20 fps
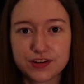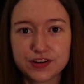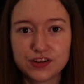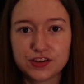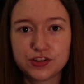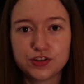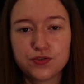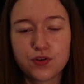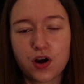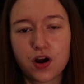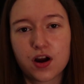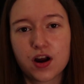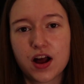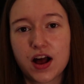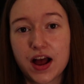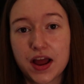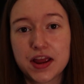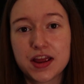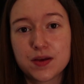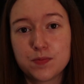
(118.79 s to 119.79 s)
run into are
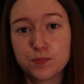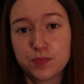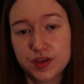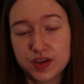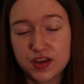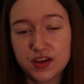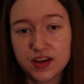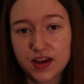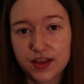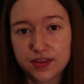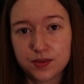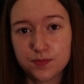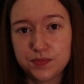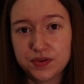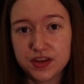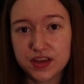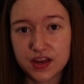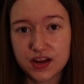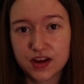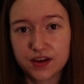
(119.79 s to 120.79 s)
IMP at the
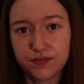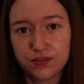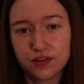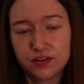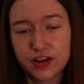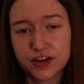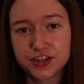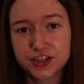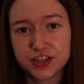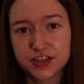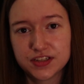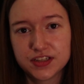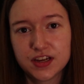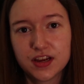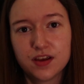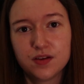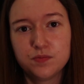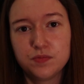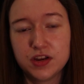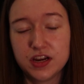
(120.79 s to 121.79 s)
beginning of the legend,
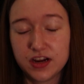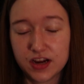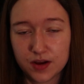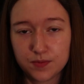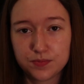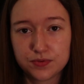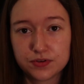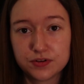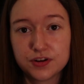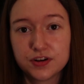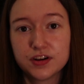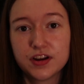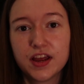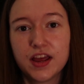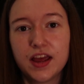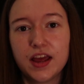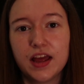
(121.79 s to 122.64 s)
meaning emperor,